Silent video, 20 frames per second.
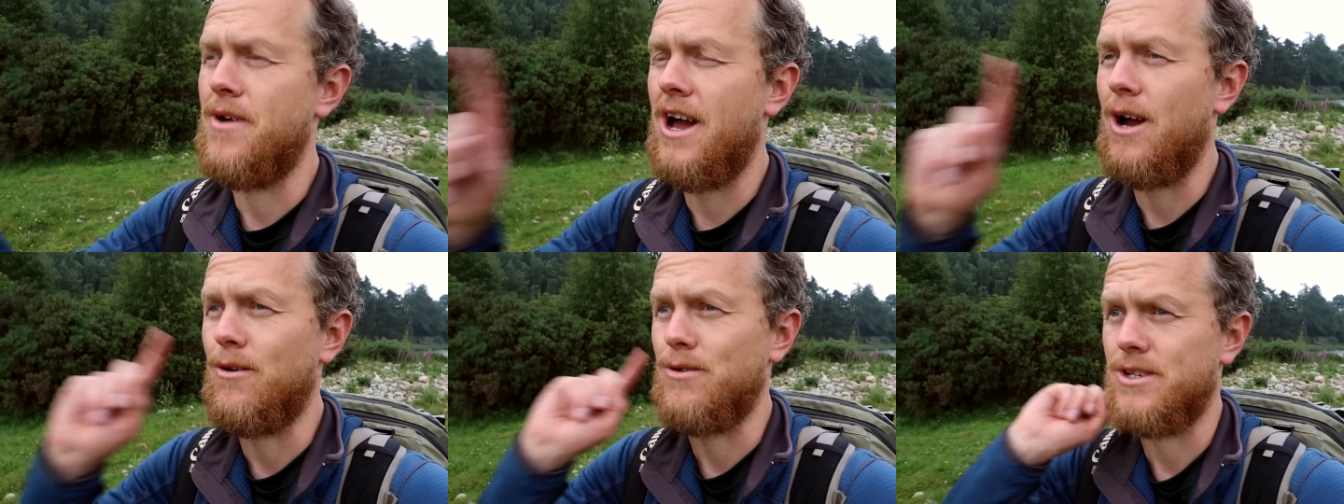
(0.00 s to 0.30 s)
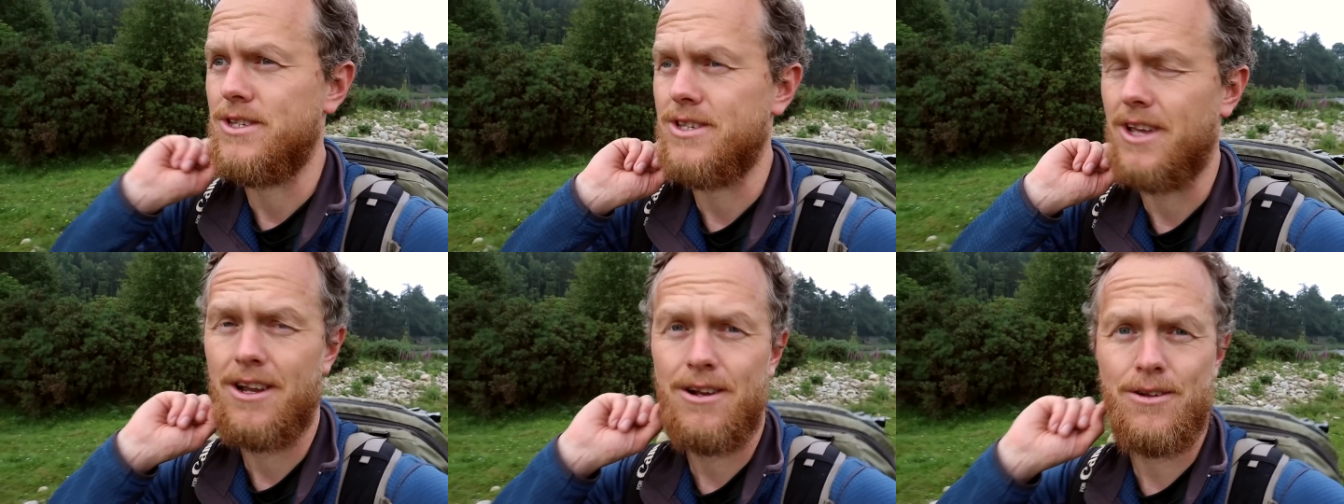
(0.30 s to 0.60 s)
I would
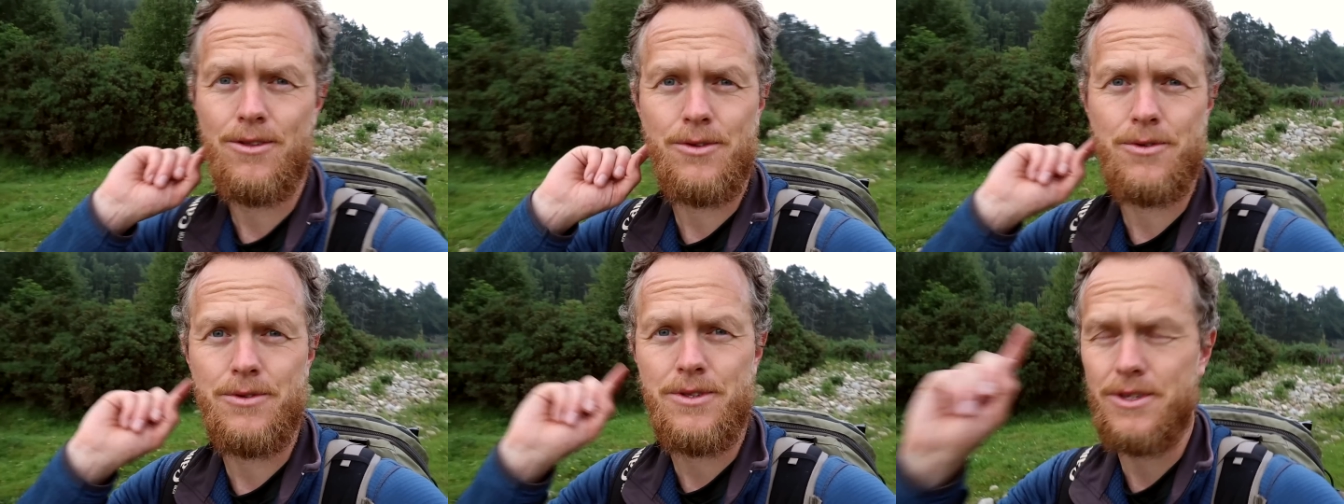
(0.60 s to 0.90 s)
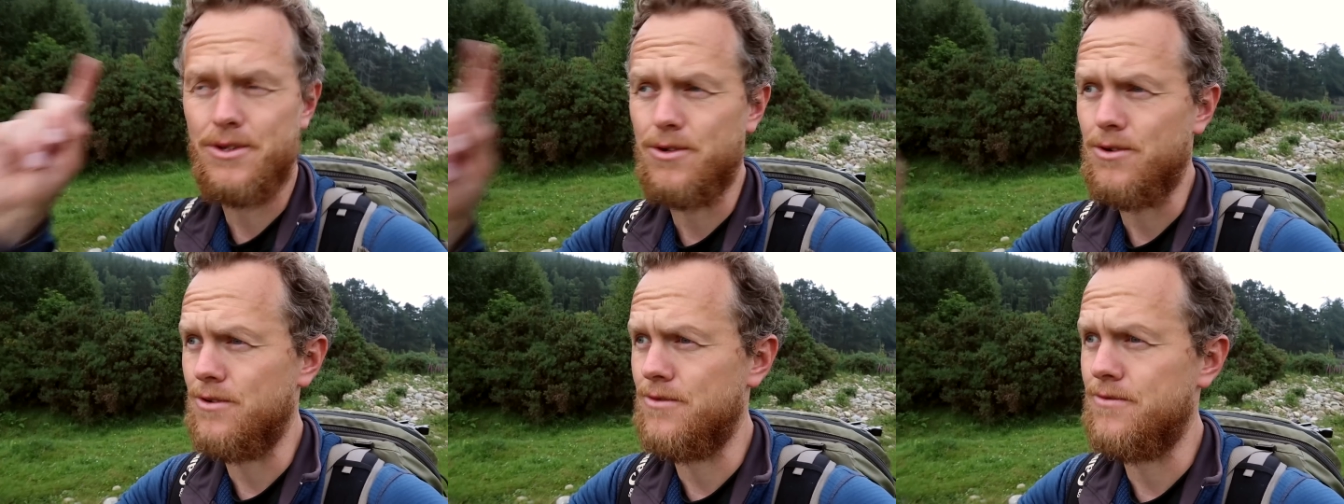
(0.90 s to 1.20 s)
cycle through
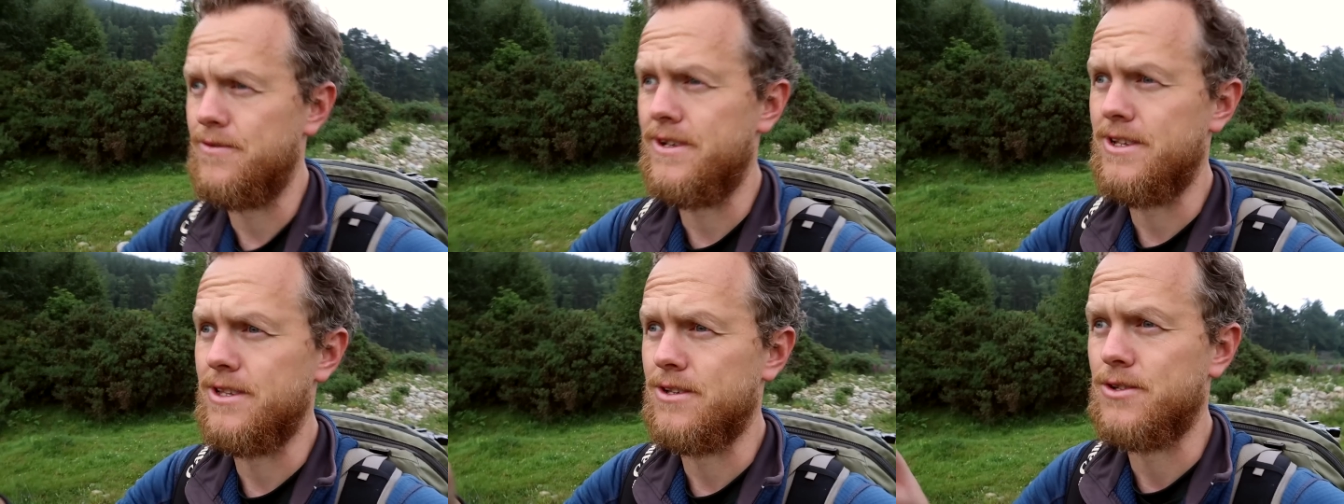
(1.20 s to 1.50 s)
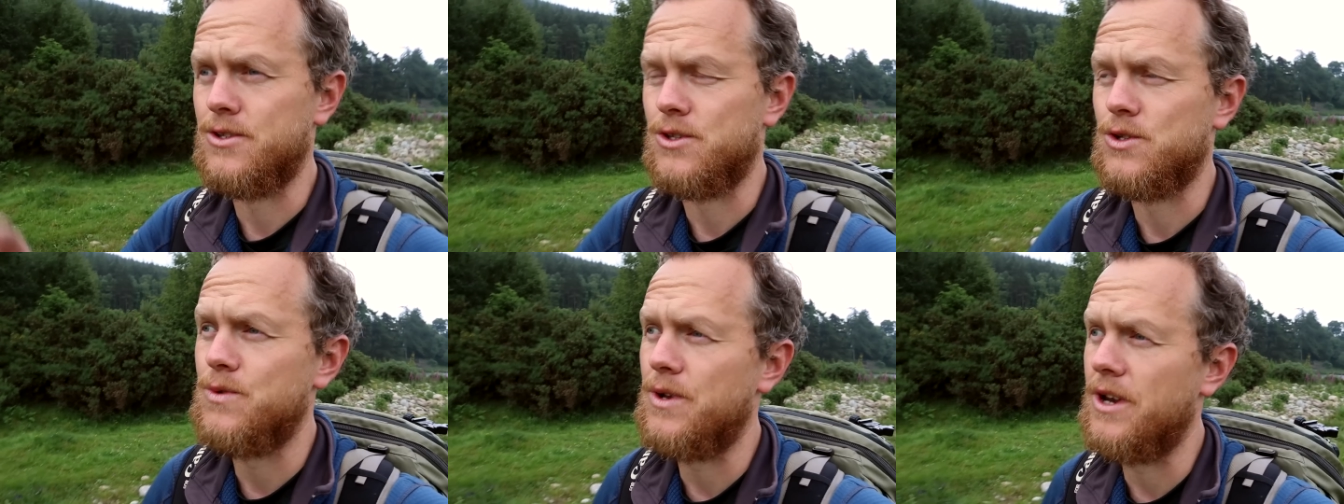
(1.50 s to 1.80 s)
this whole field
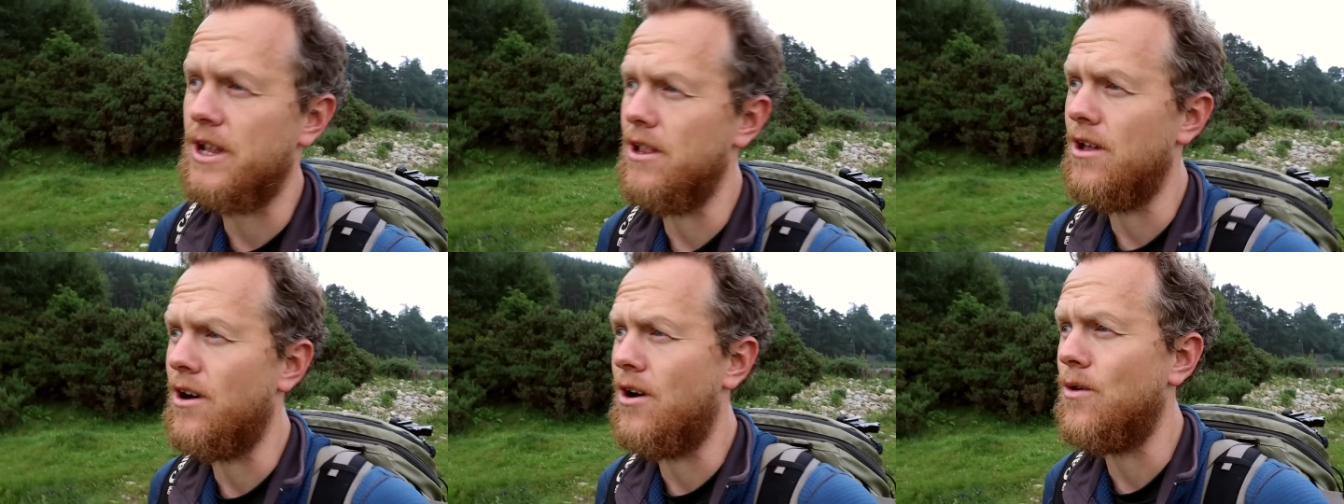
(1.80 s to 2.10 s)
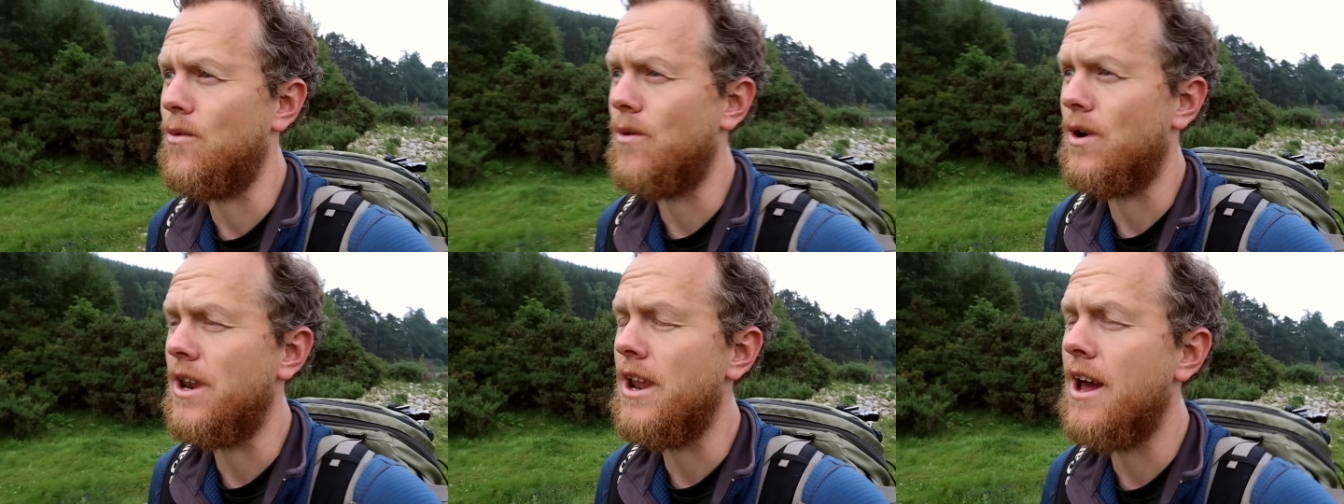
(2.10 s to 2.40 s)
because it's quite a
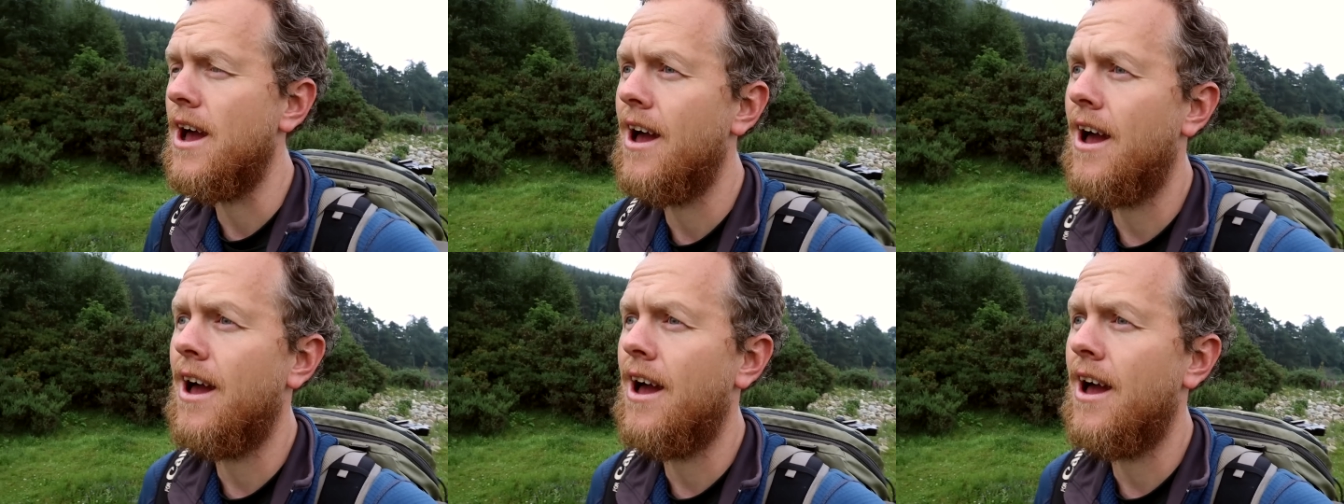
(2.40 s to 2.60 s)
long one,